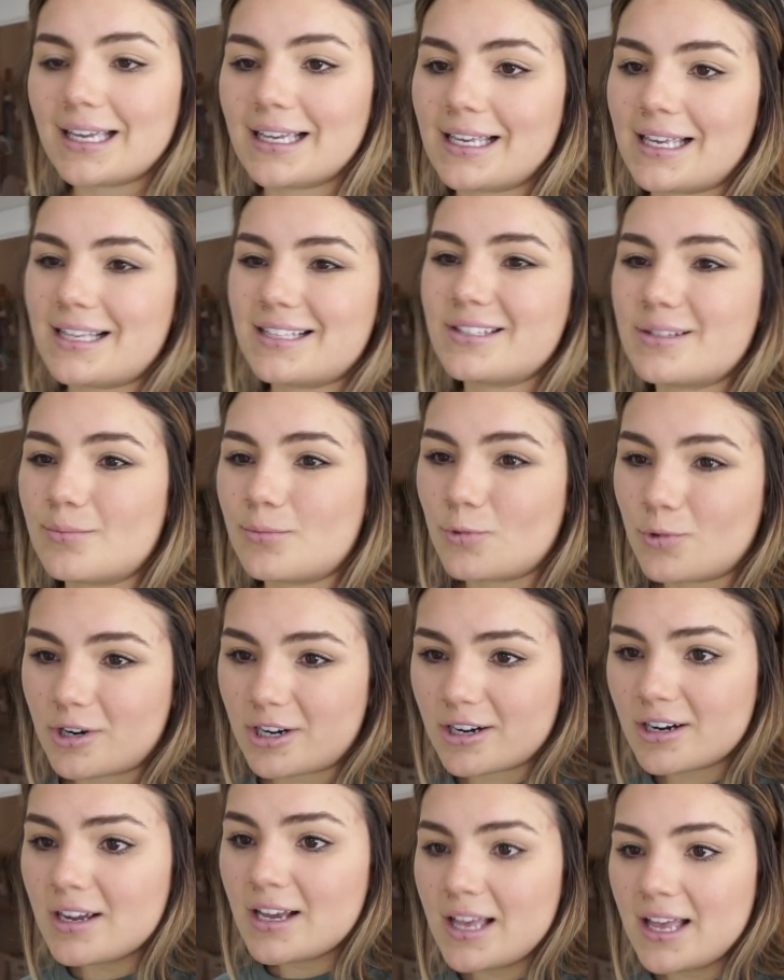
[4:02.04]
and get some
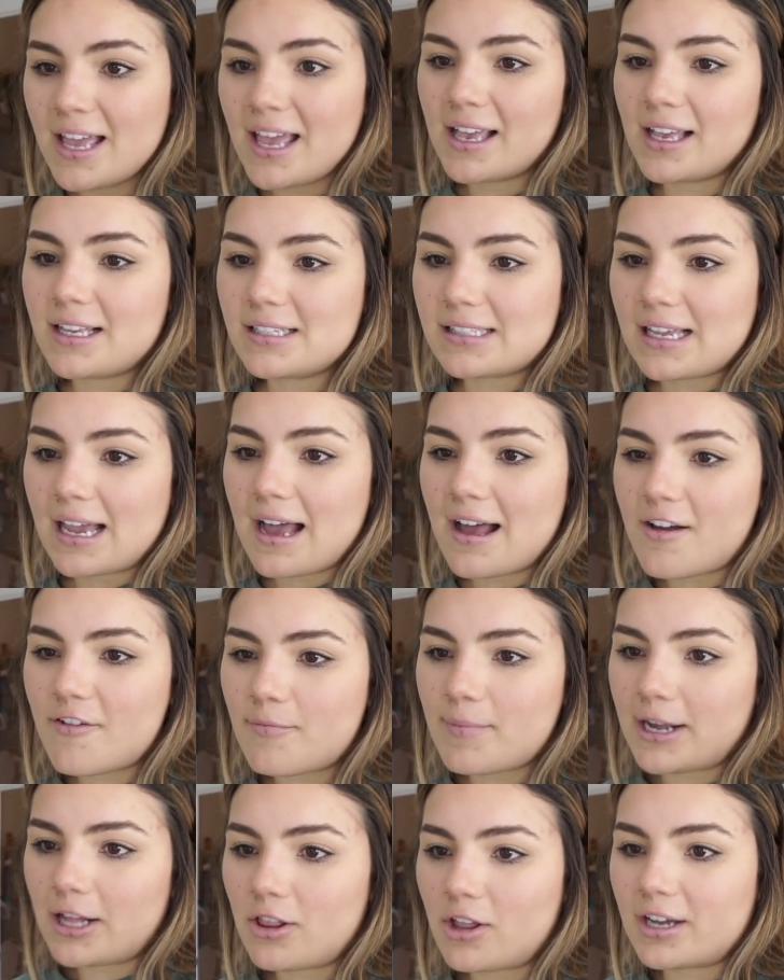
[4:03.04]
more because I
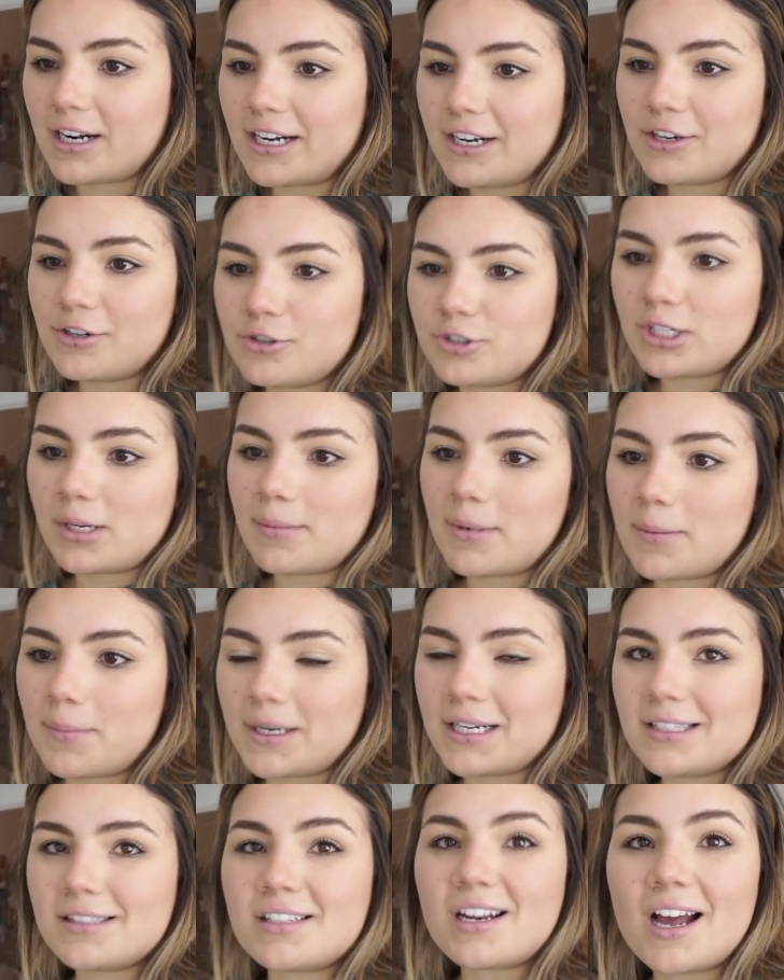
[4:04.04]
have my Alani new shipment,
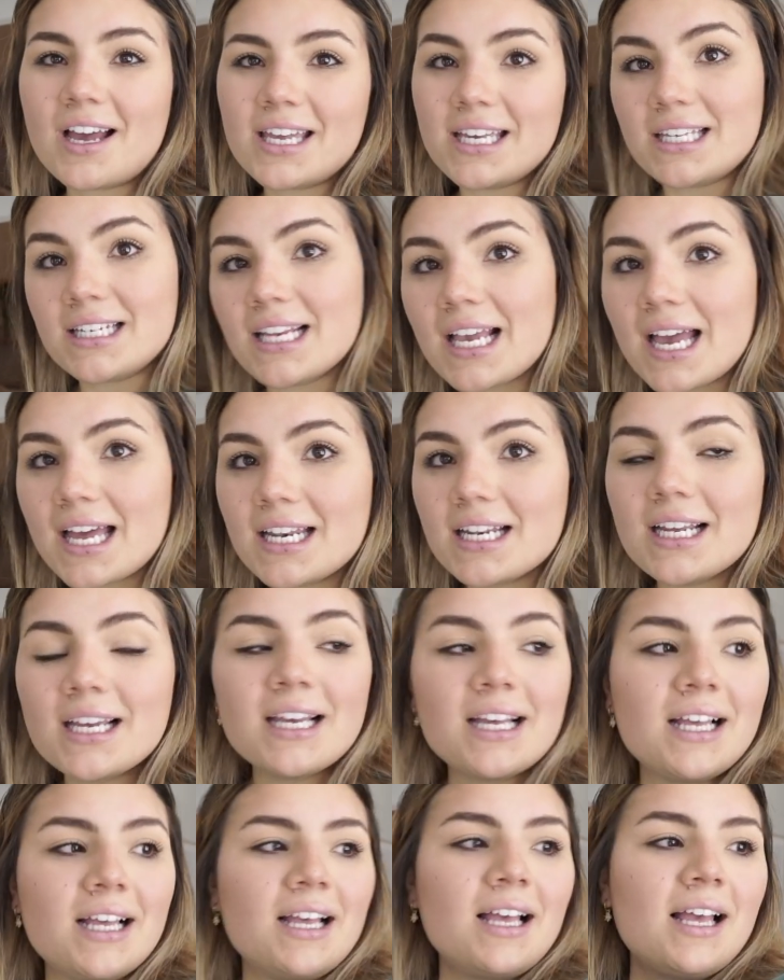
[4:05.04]
but it's not in yet.
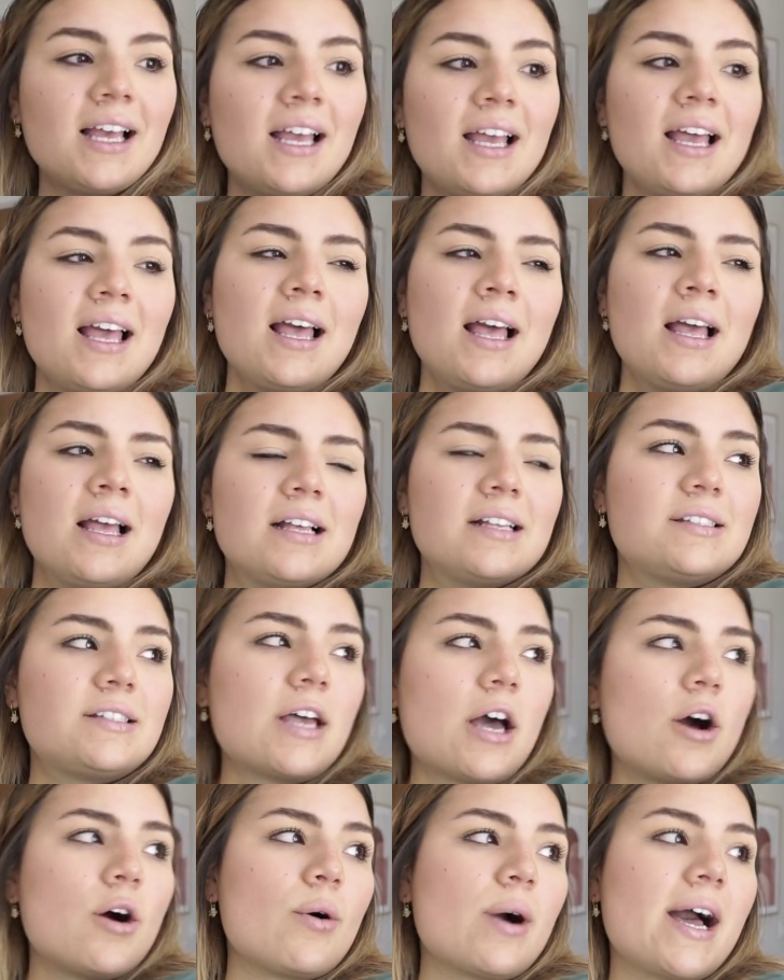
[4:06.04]

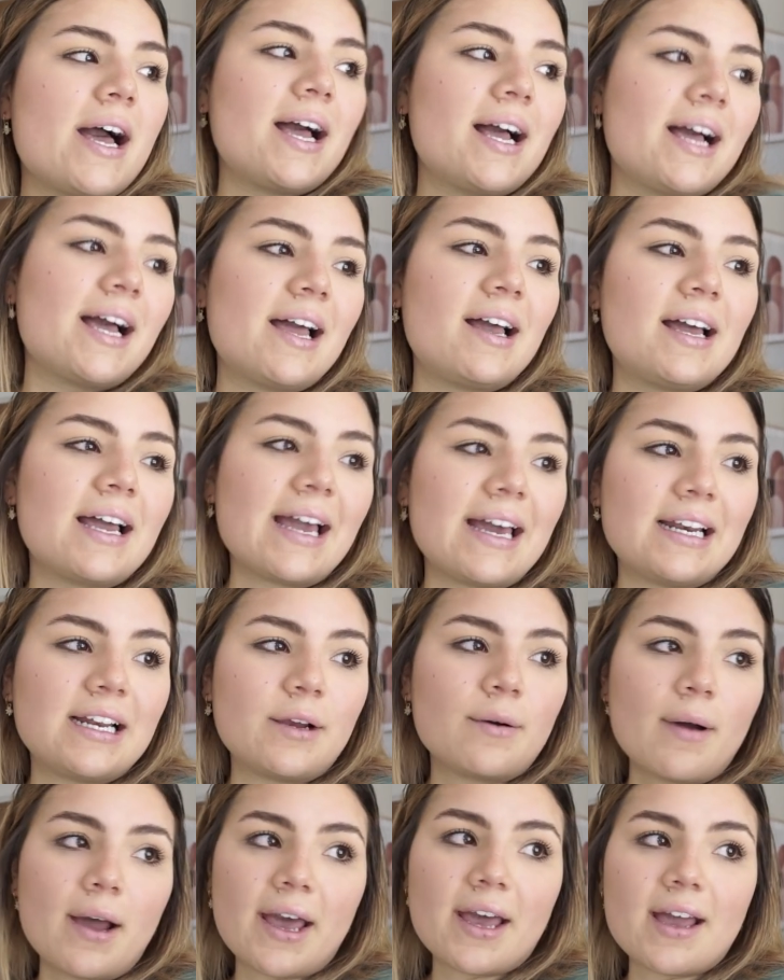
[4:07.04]
So
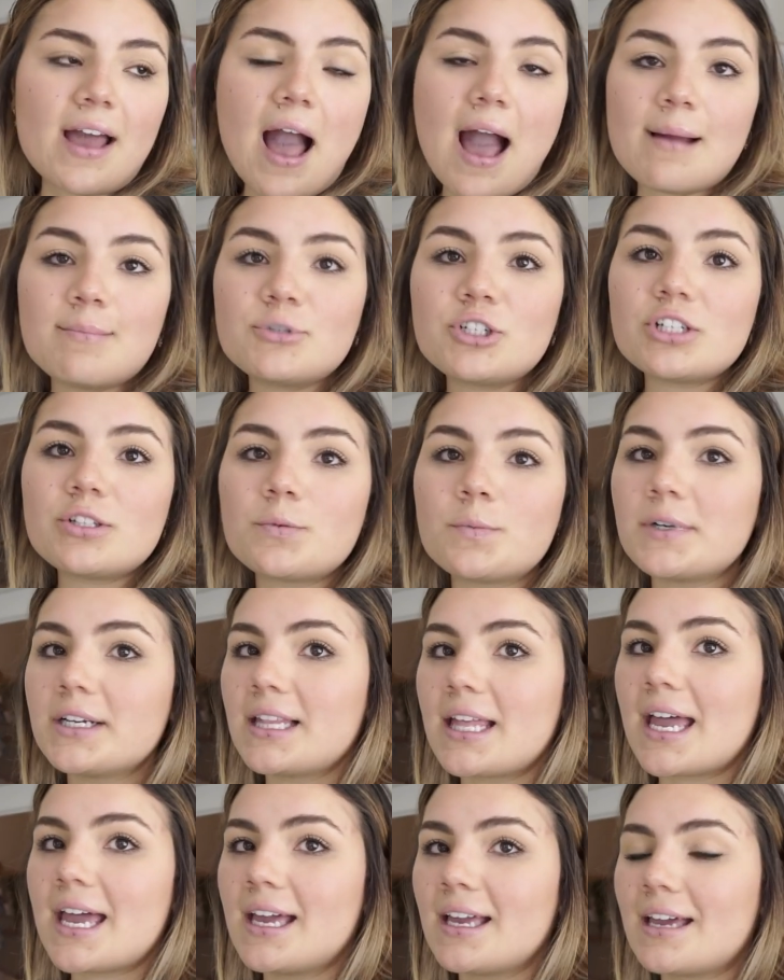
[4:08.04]
anyway, I'm just
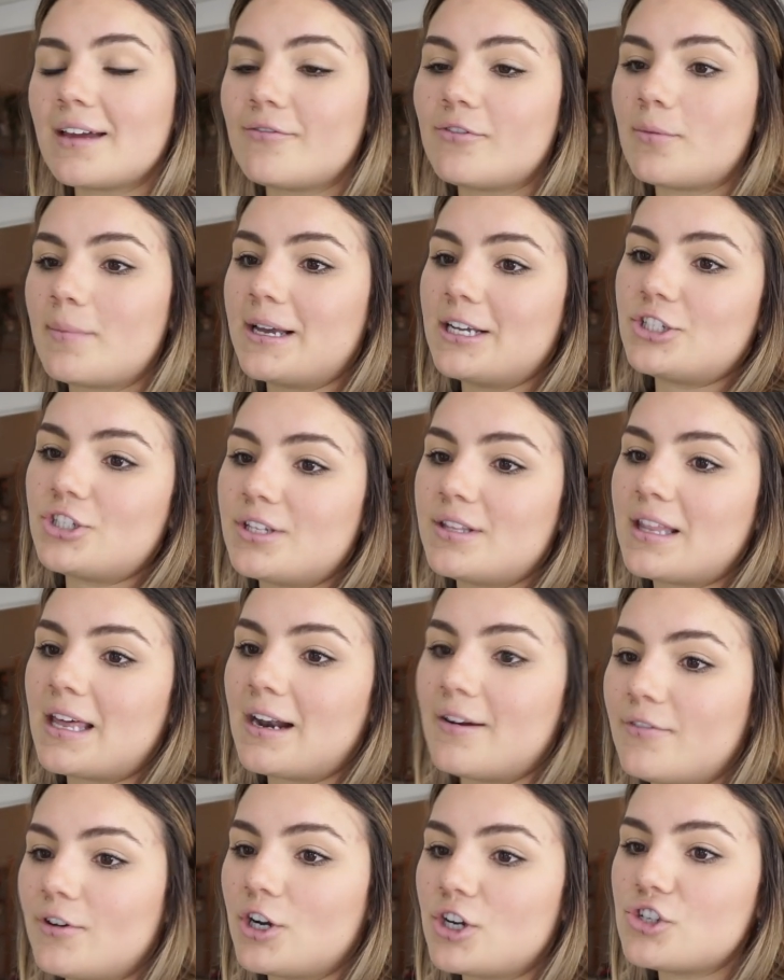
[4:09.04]
relaying information
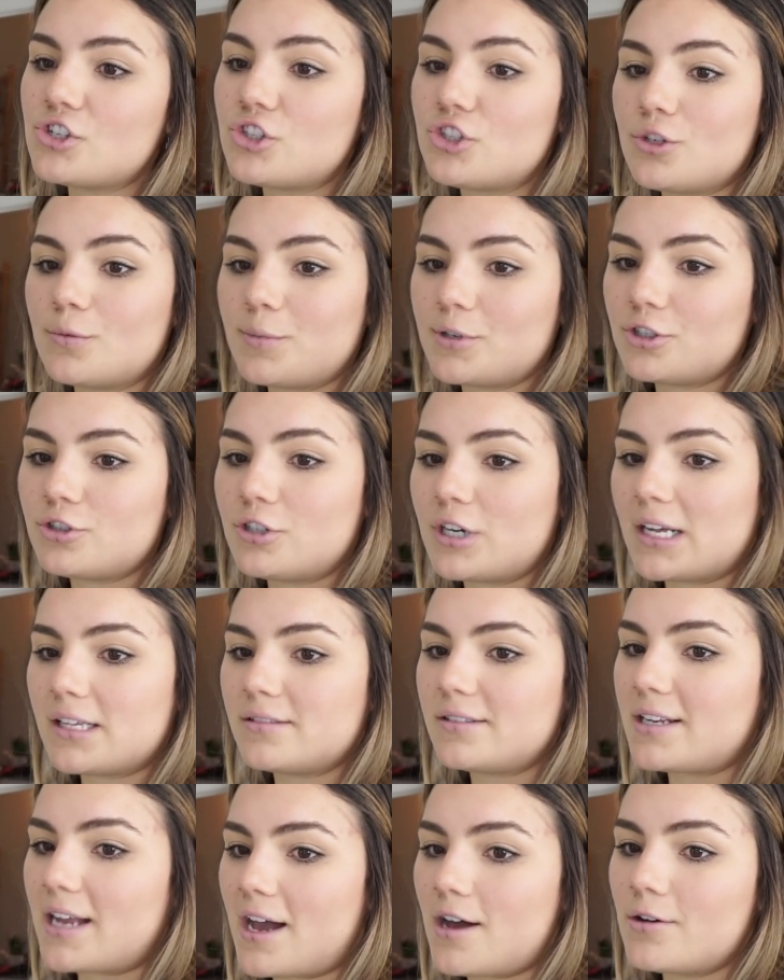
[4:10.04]
that if you're super
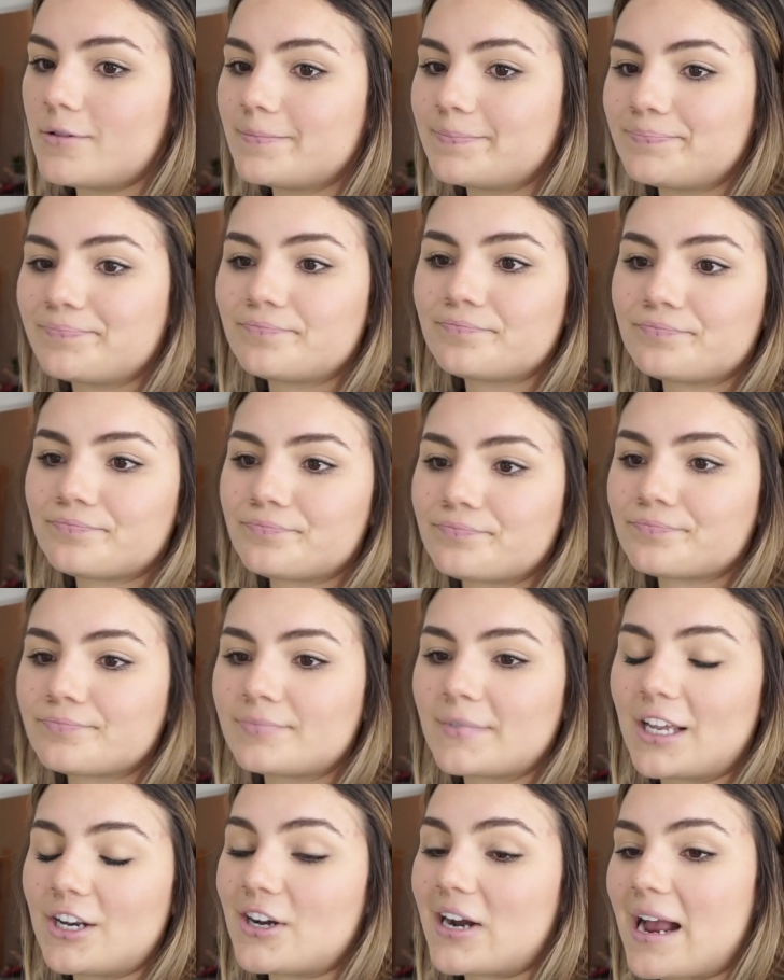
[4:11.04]
stressed out
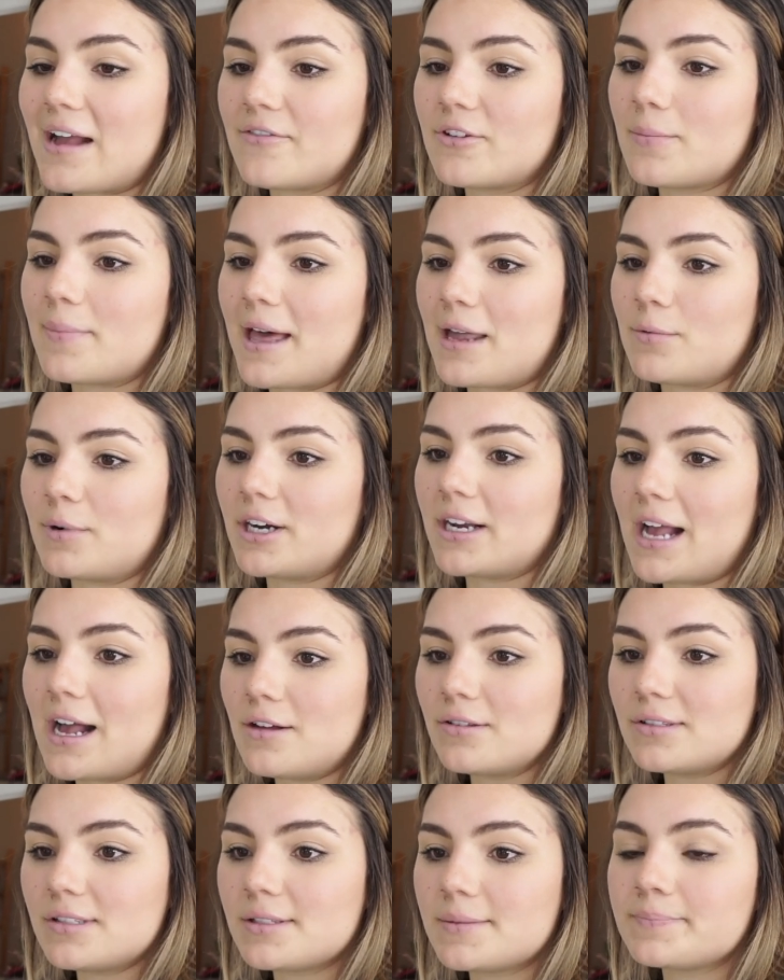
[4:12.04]
and you're having bad
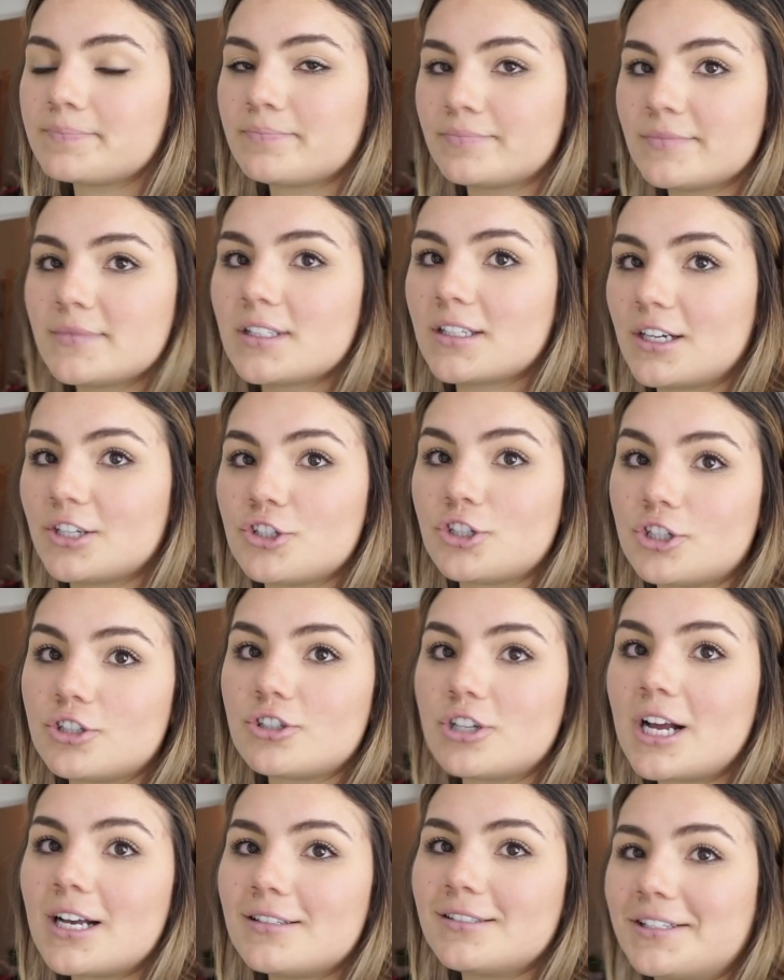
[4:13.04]
workouts, it's because you're
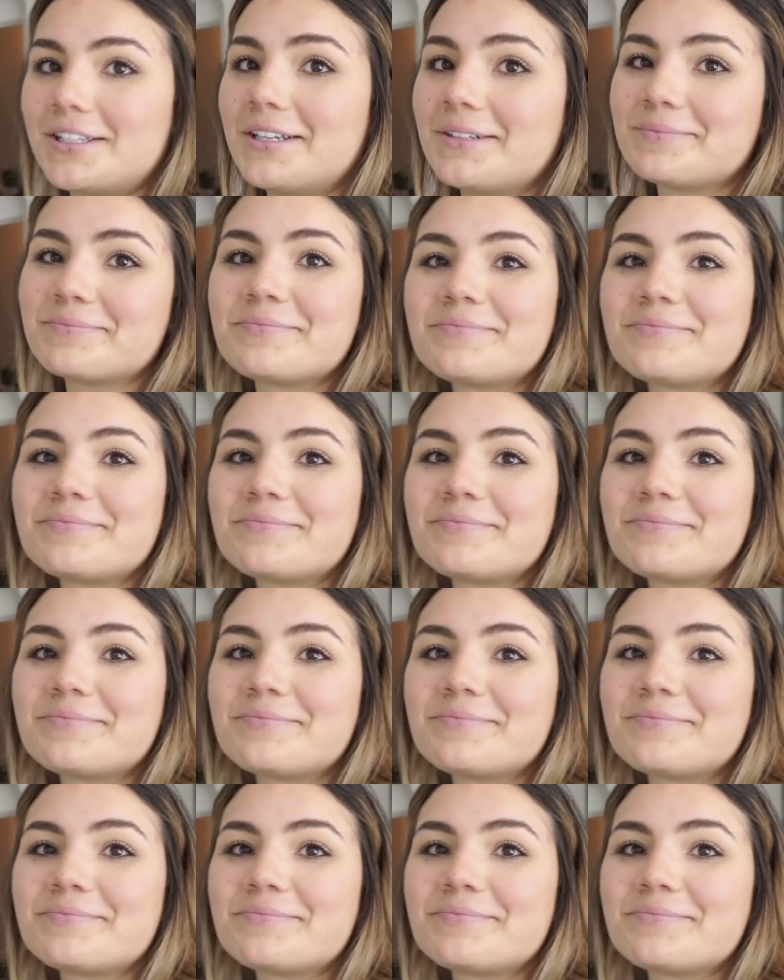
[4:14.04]
stressed.